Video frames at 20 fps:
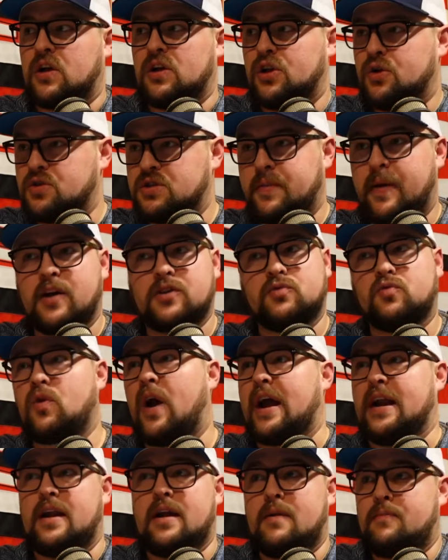Lose the bouts.
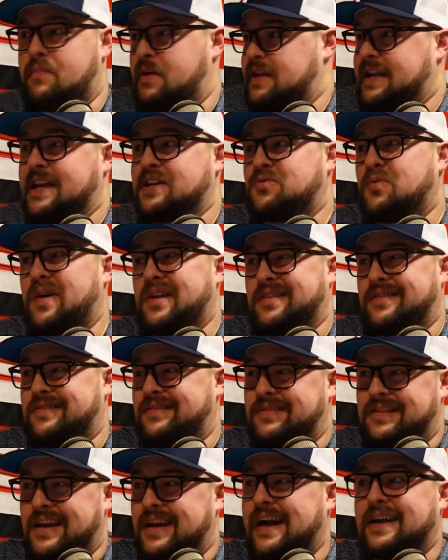Right. But guess what?
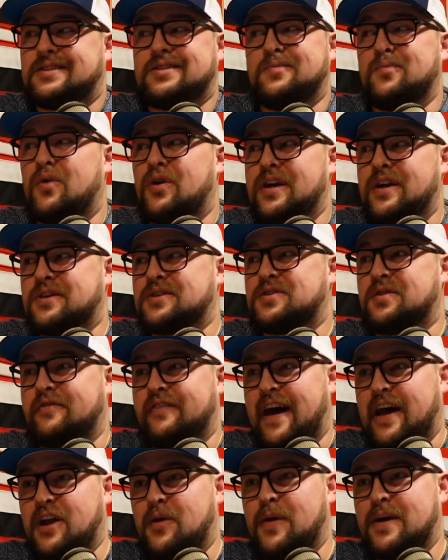You got 2 more years to
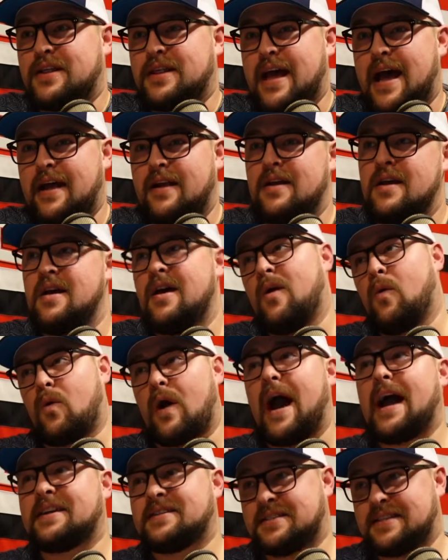evaluate that. Where
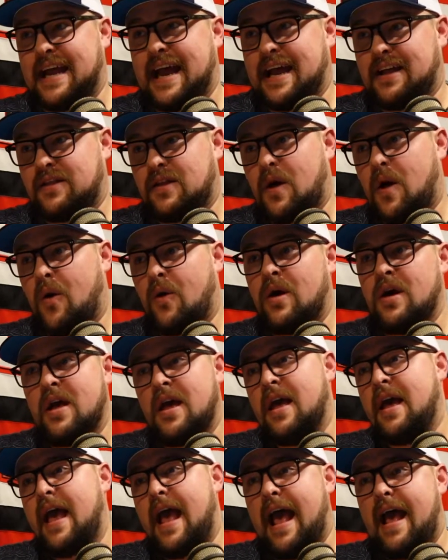I stand, though,
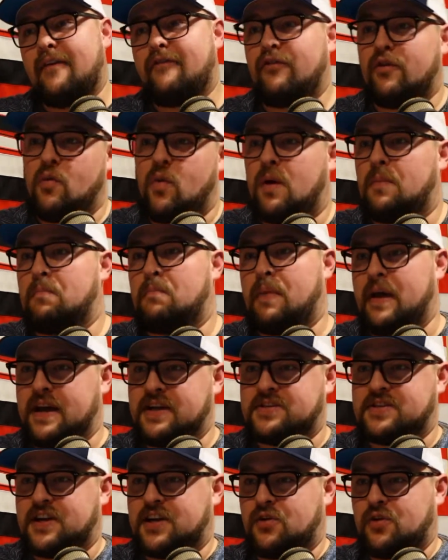everyone
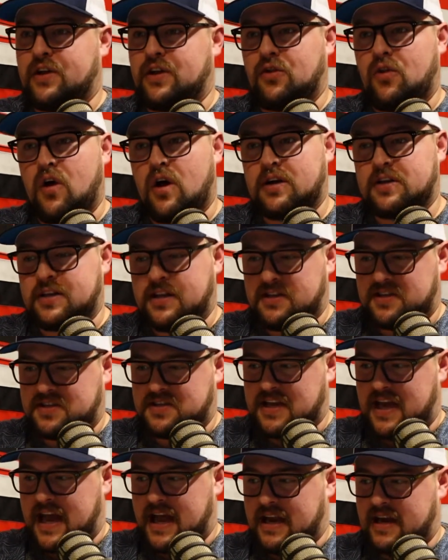basically looked and
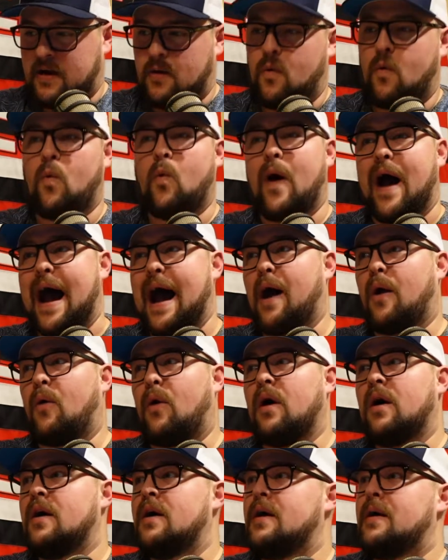said,
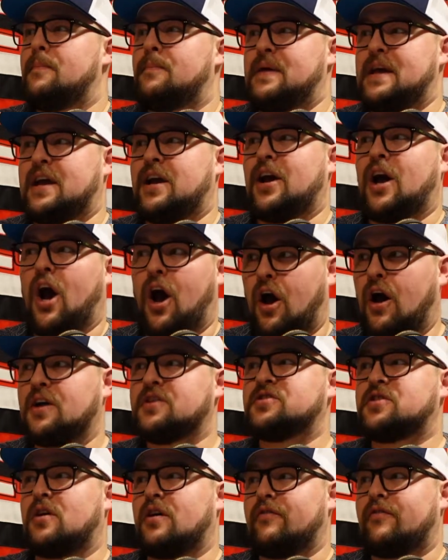wow,
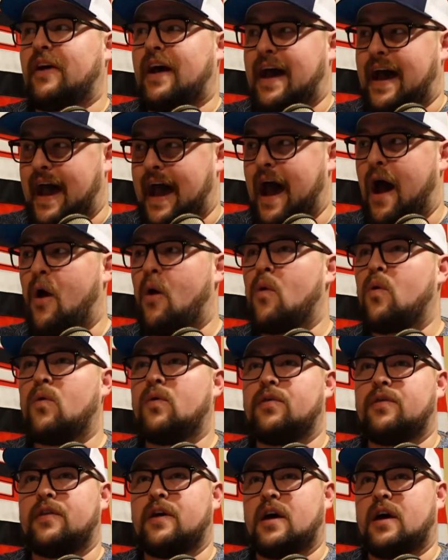because of how
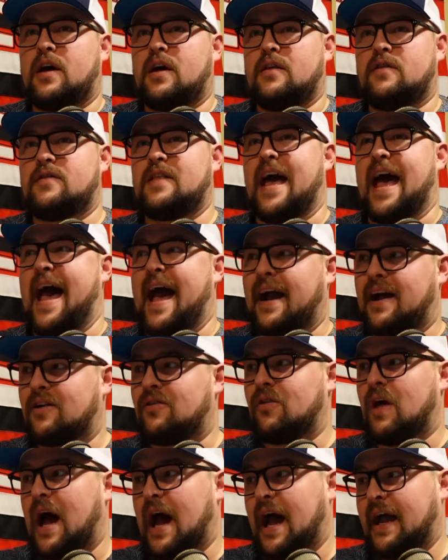the Eck
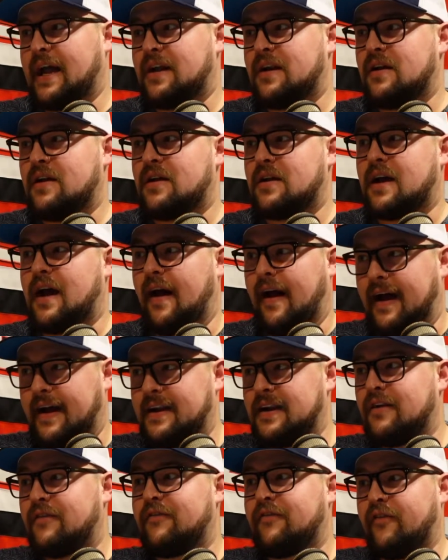line
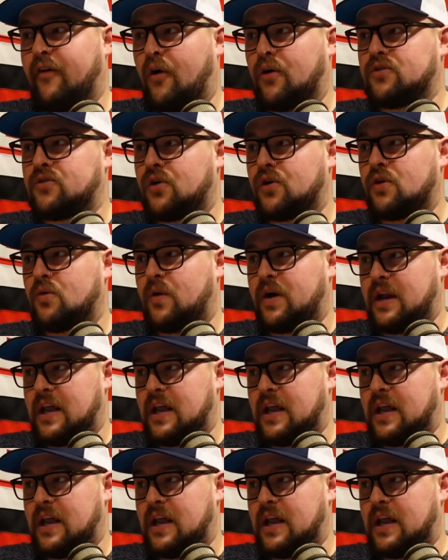kind of faltered when